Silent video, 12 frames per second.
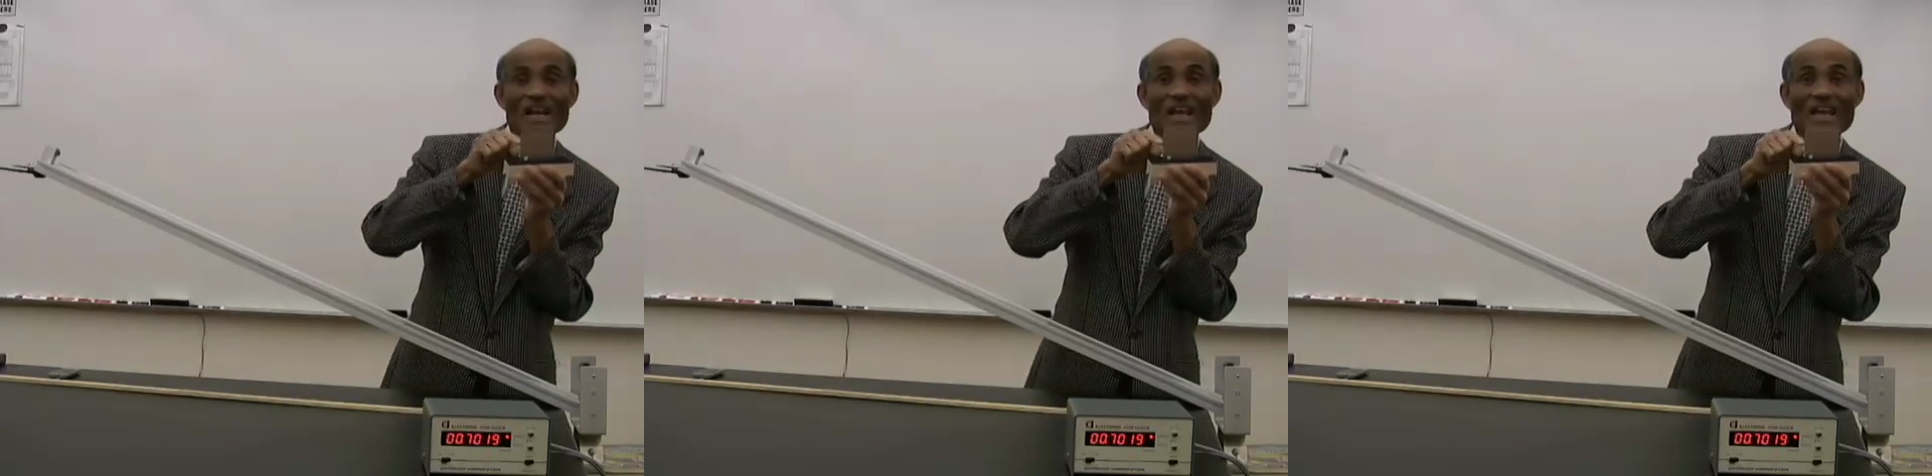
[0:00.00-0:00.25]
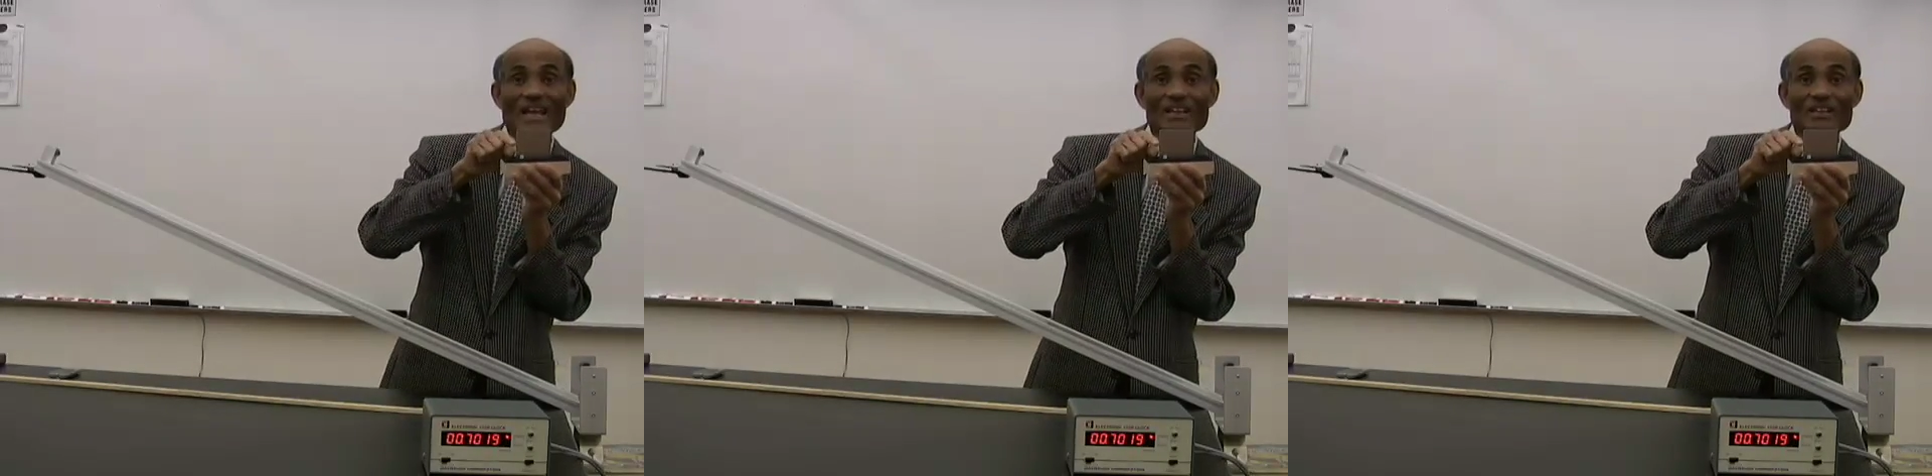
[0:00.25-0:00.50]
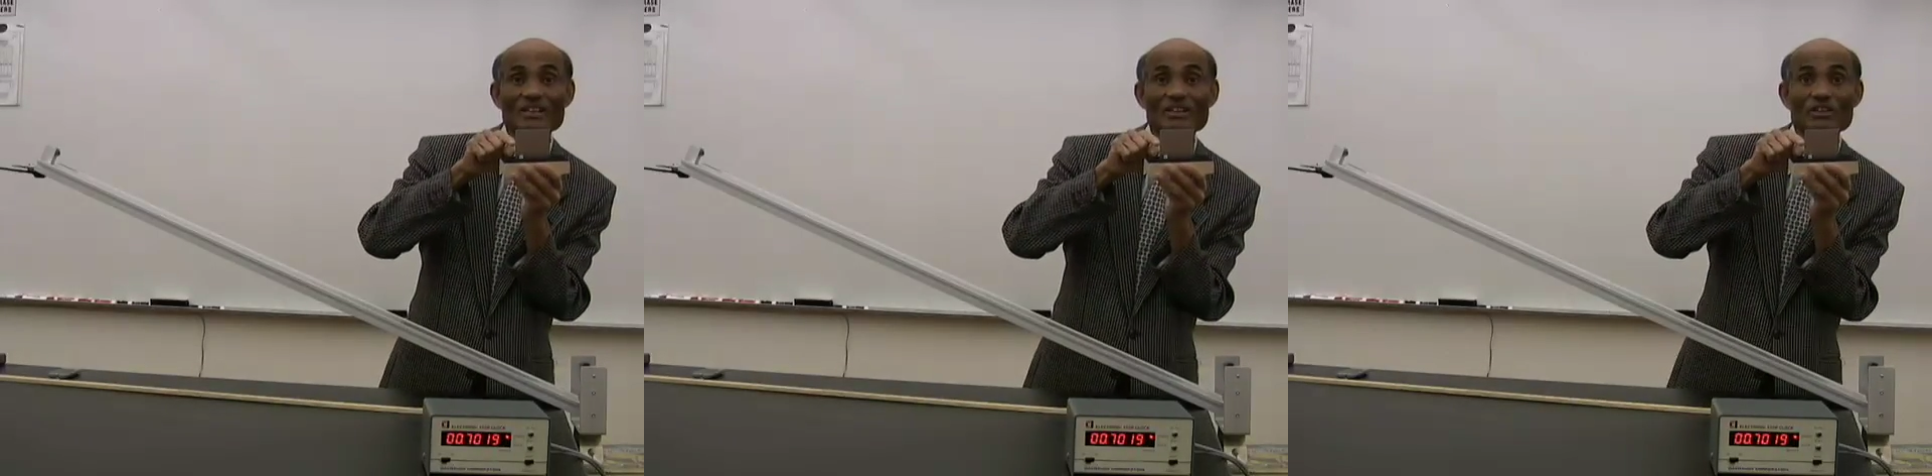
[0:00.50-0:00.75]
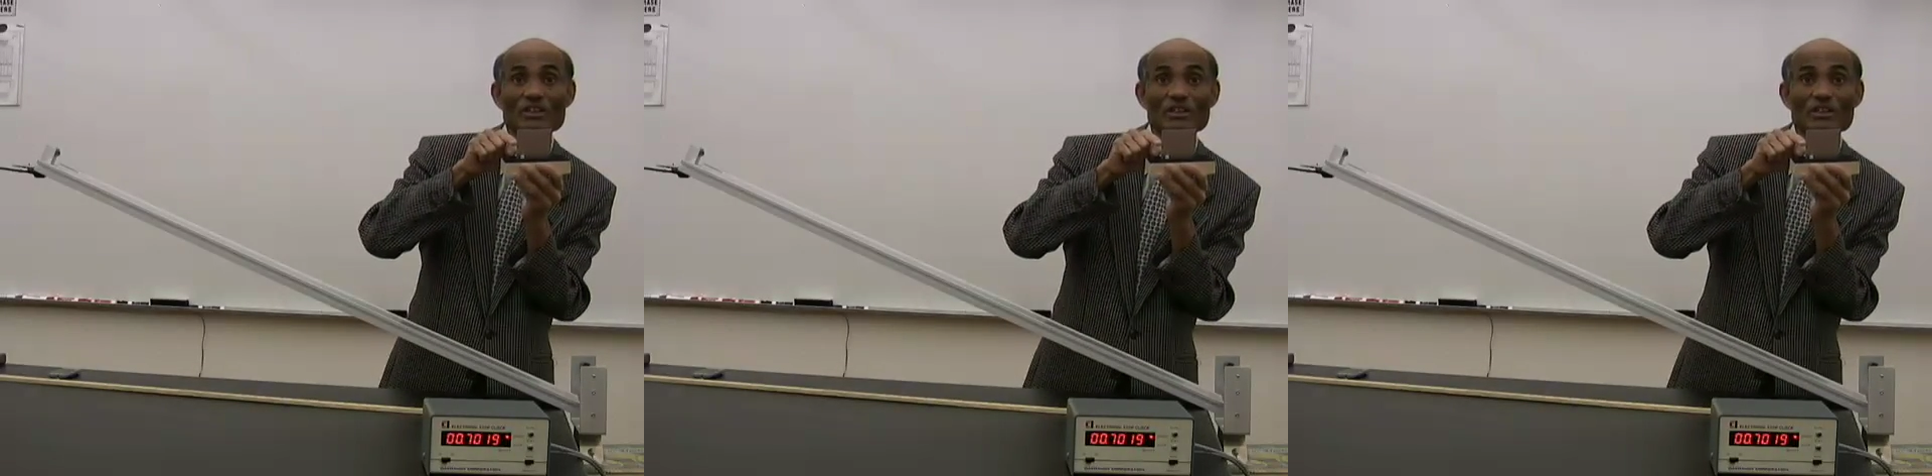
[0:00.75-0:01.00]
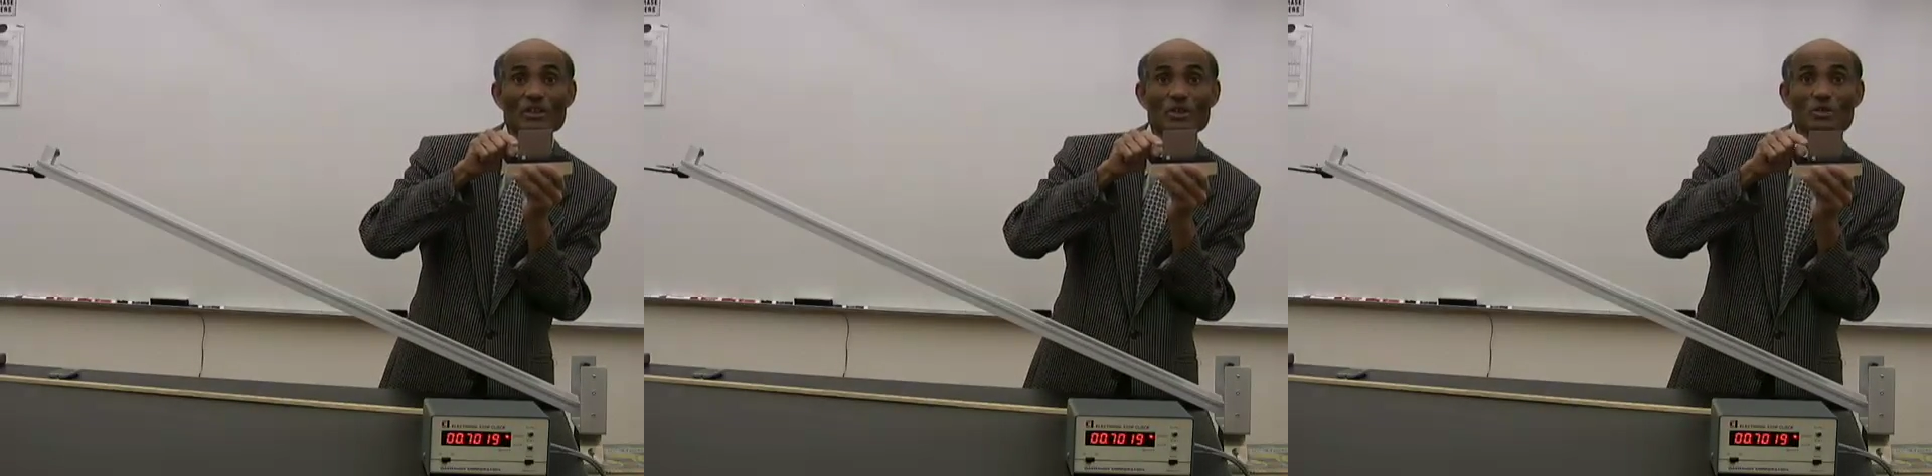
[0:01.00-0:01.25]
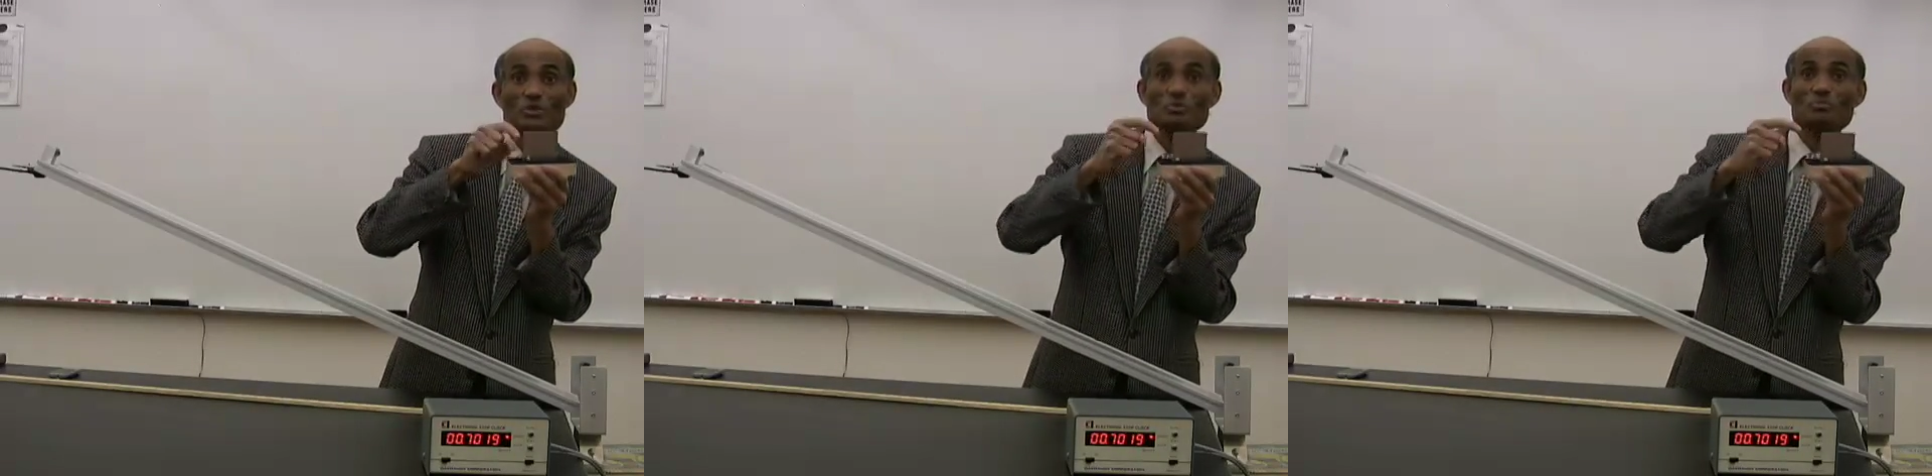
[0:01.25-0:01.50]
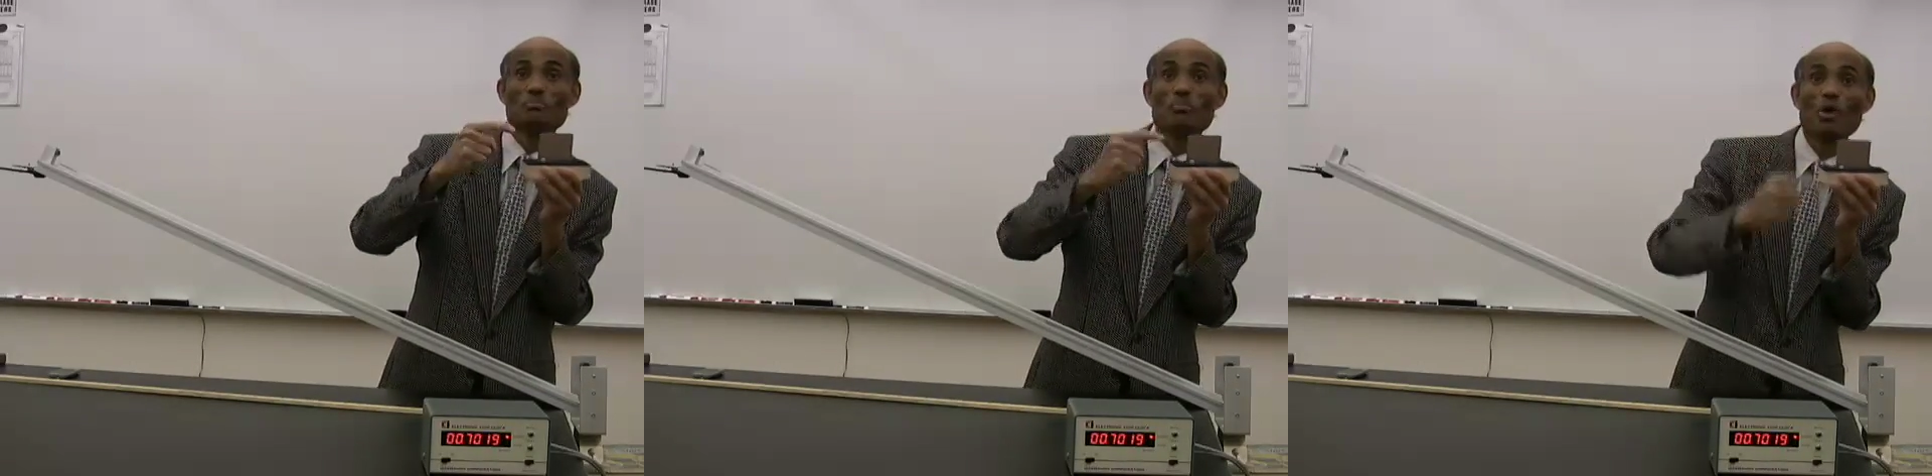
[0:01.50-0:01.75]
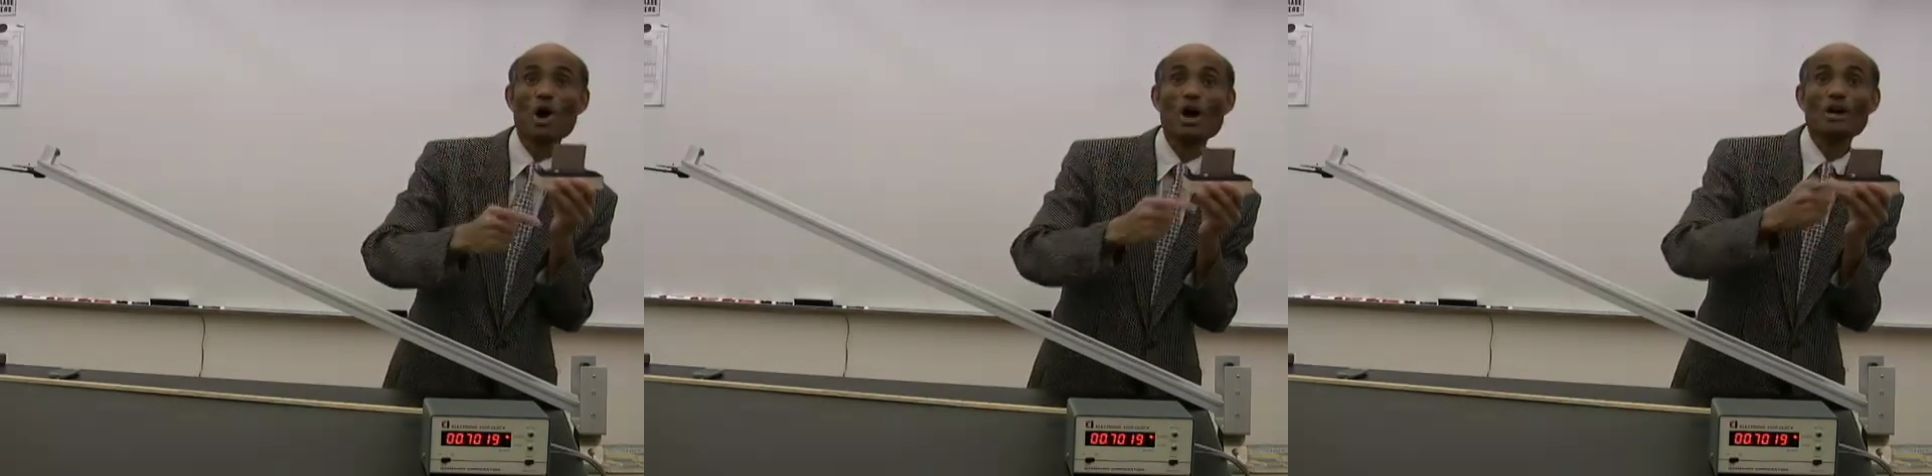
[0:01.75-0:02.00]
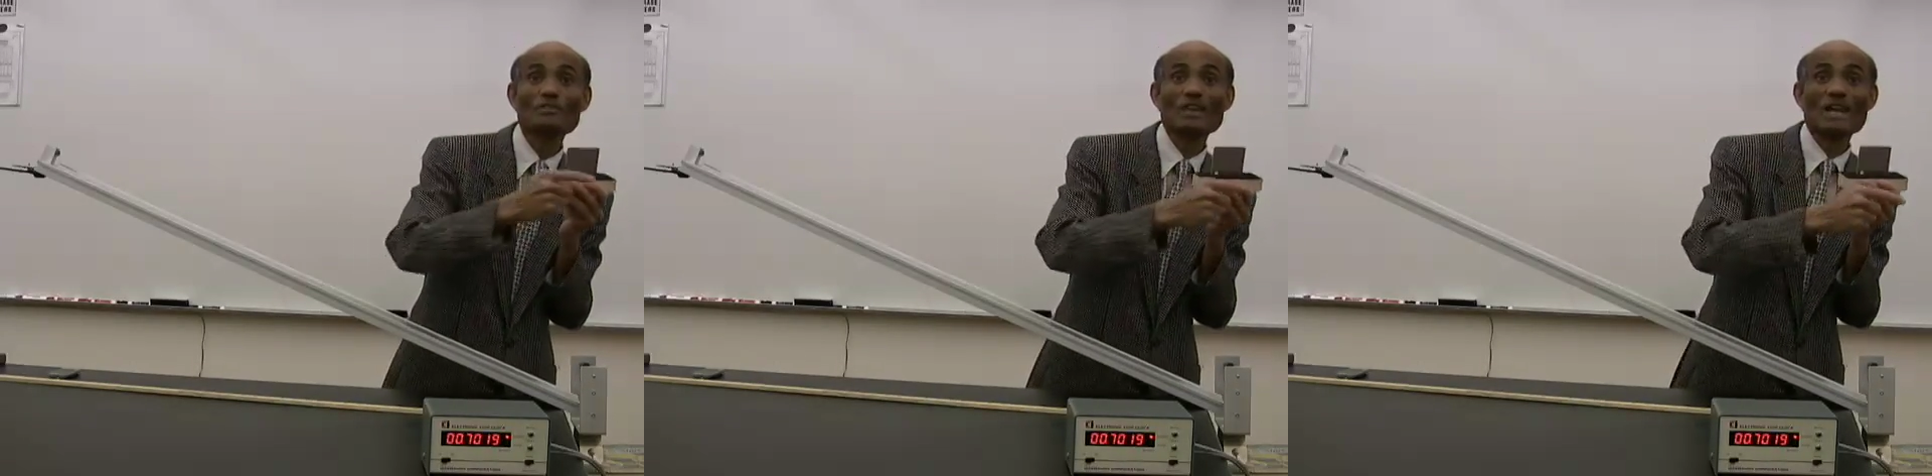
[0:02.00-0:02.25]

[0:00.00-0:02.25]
length to block